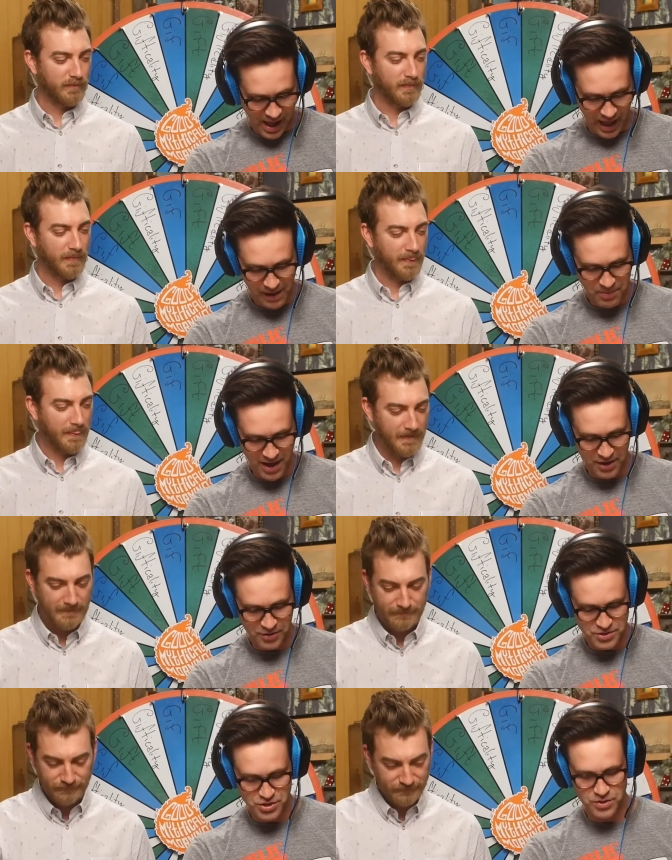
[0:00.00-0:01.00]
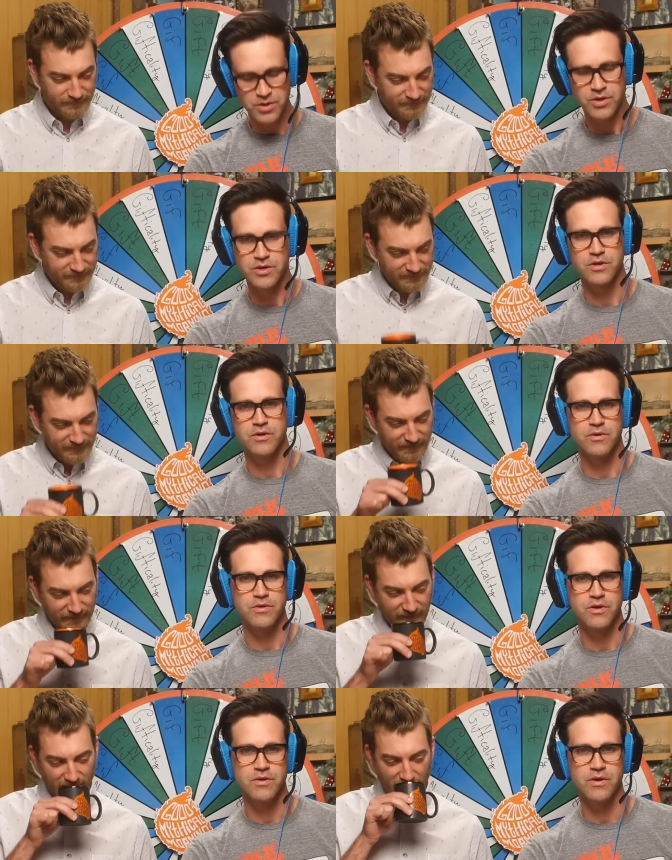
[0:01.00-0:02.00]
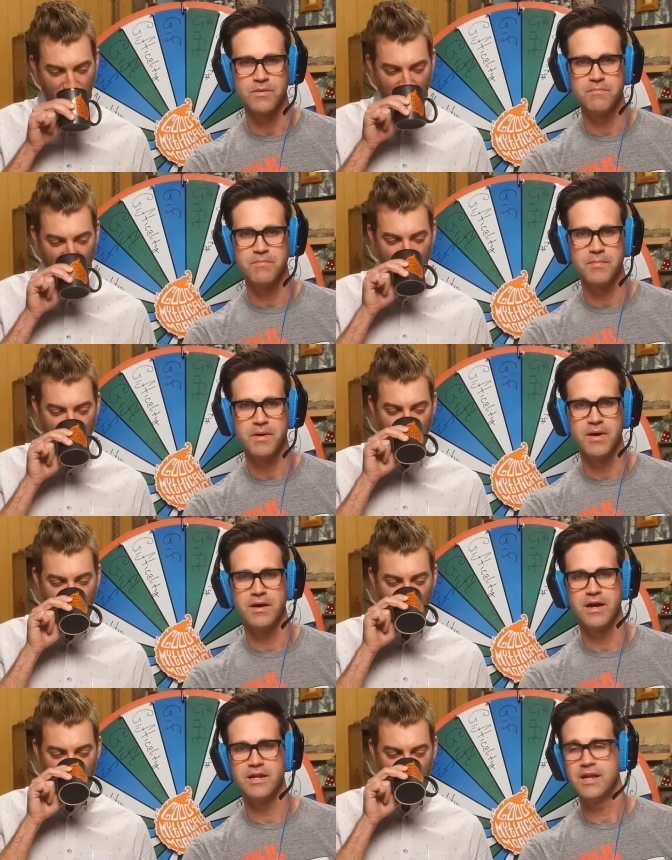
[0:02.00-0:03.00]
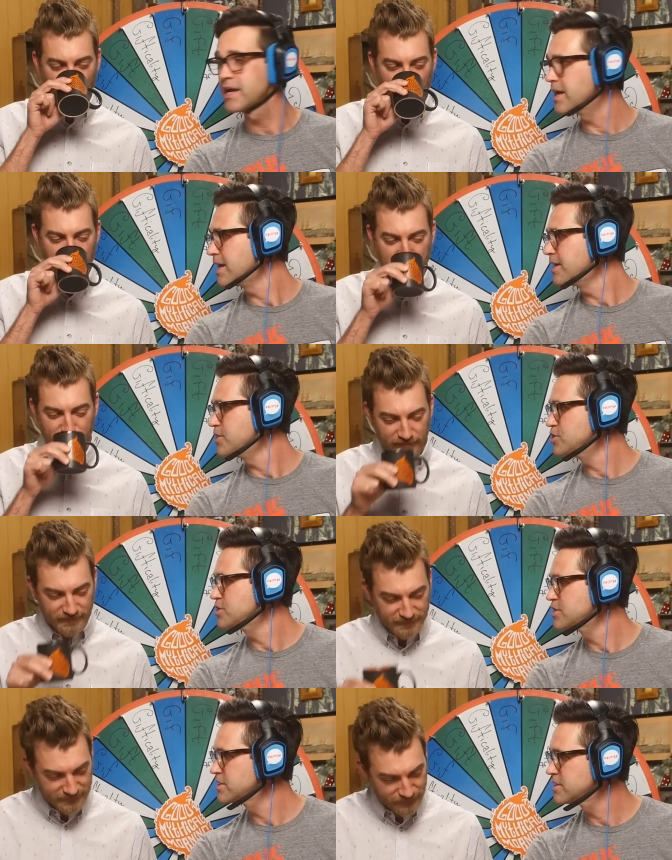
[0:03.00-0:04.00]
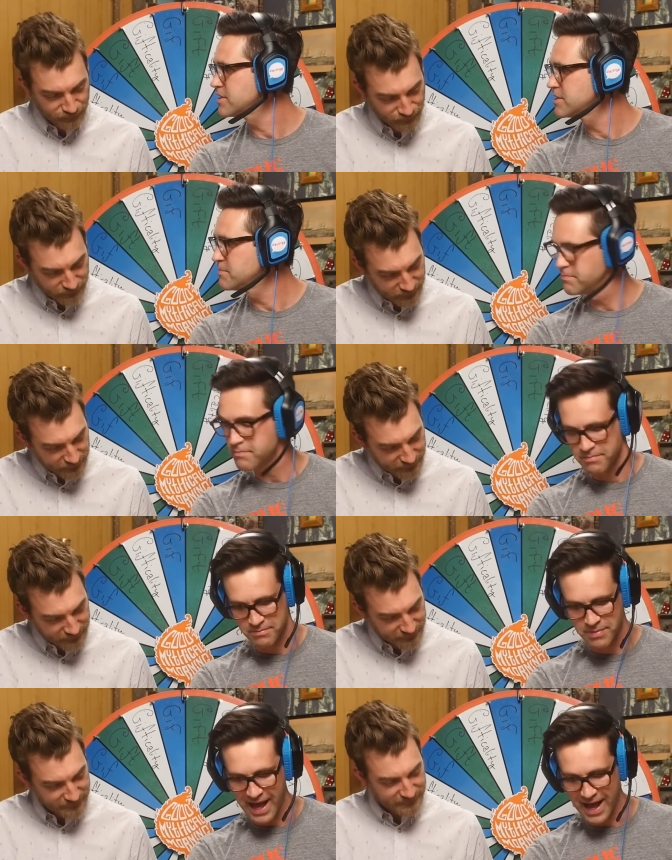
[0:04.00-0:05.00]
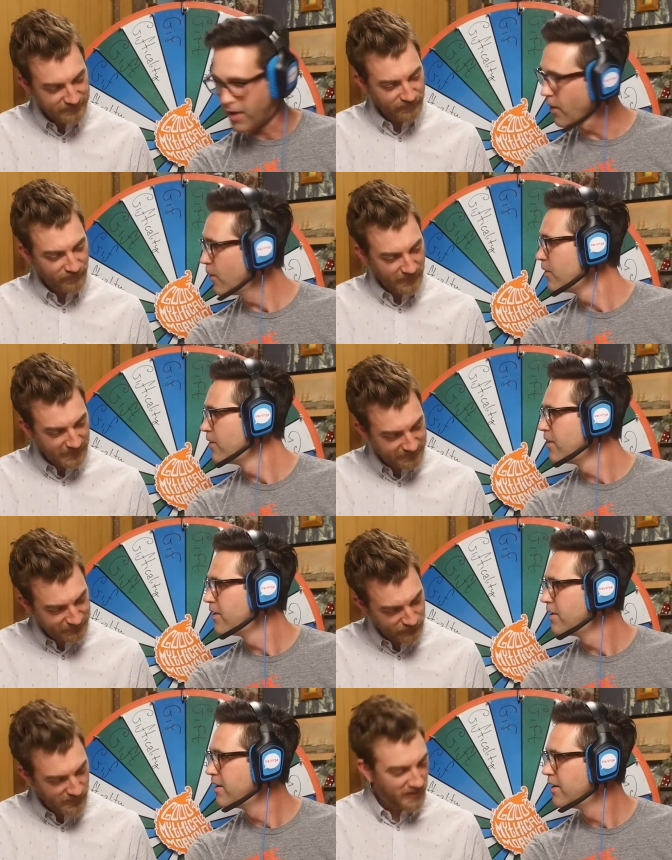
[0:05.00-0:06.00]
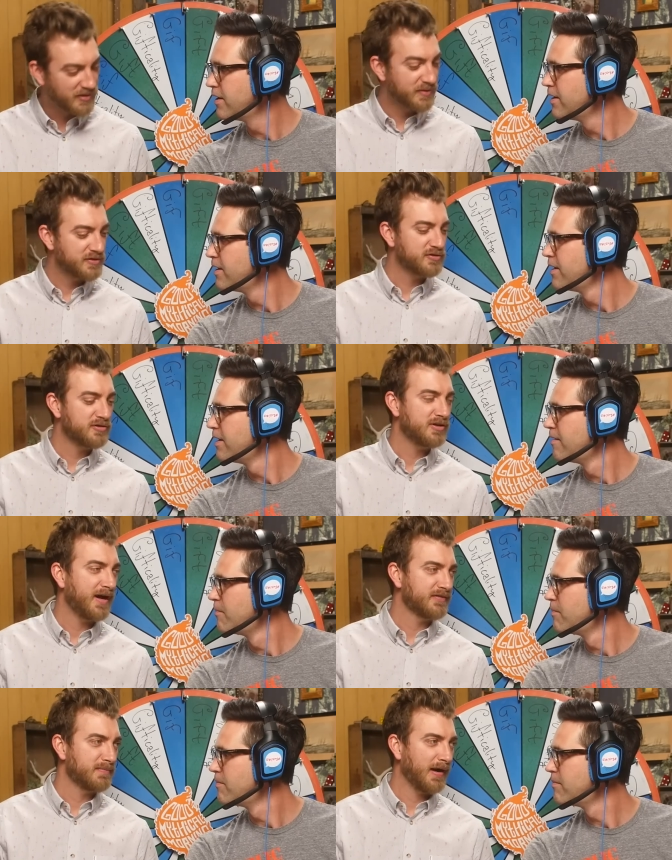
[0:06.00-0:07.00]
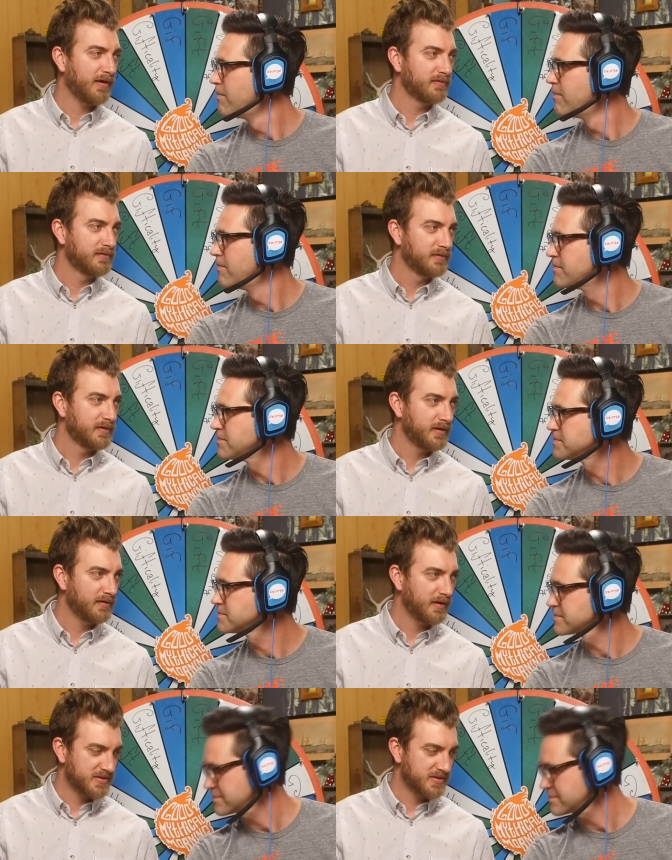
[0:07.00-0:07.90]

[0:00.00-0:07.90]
Speaker 1: I bow to you, you, you, my, my, my liege.
Speaker 2: Bow. You, you, do, you have to bow. You don't